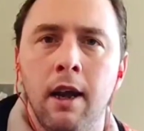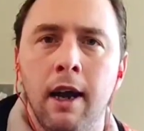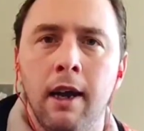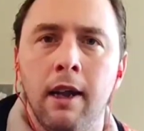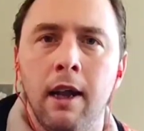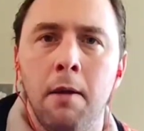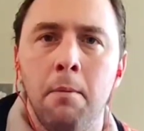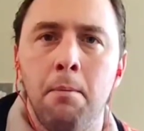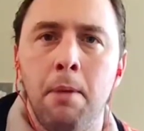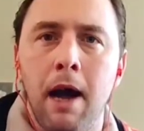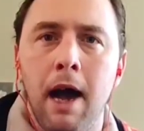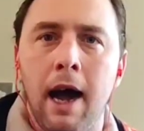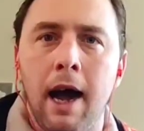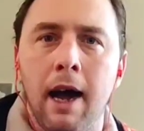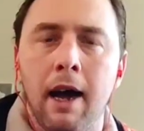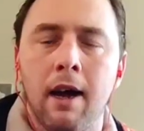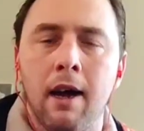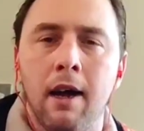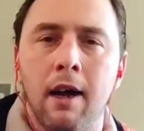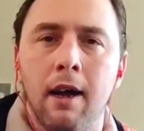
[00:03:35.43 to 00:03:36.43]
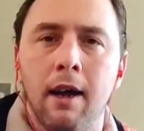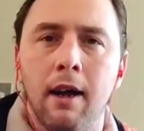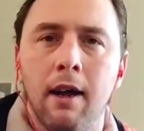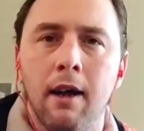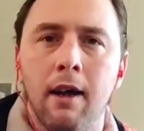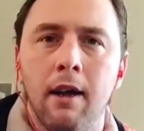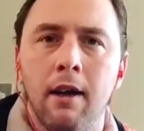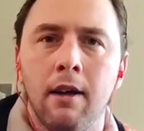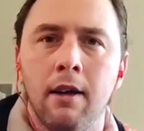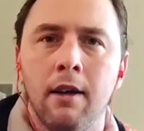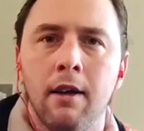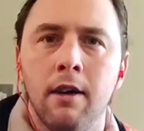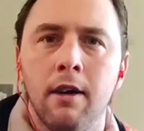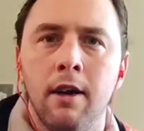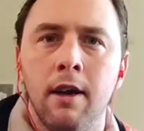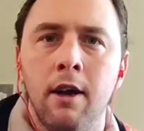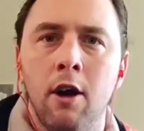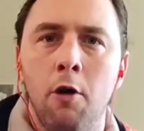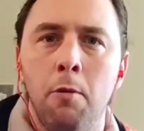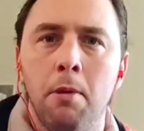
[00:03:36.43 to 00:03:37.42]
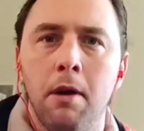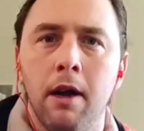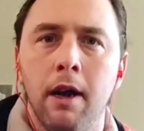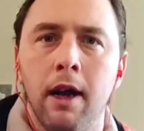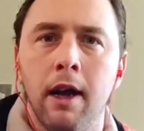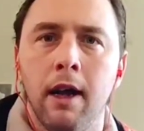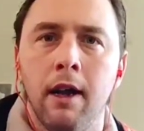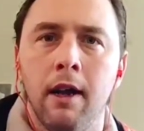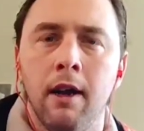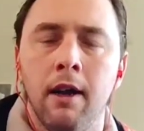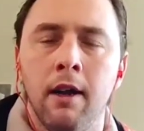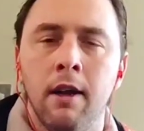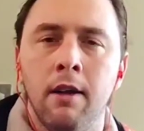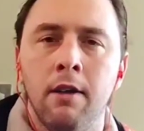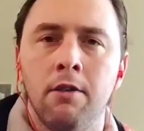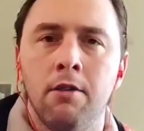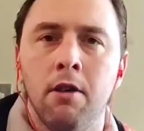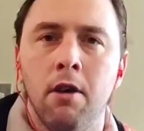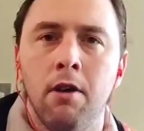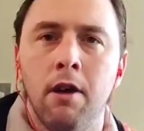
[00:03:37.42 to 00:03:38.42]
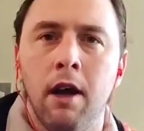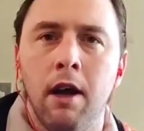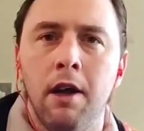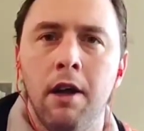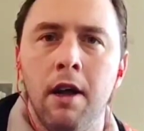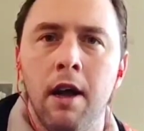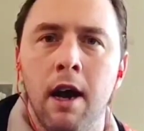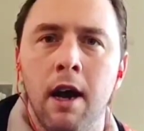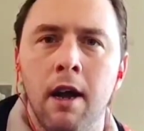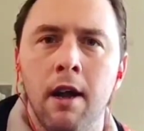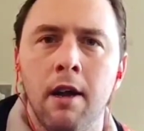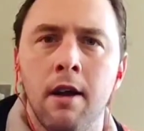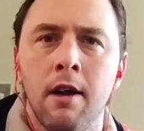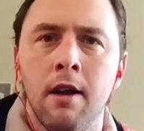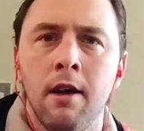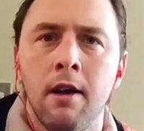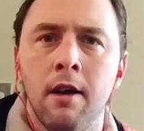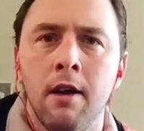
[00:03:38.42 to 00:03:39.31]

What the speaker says: and then back and open again. So now you got,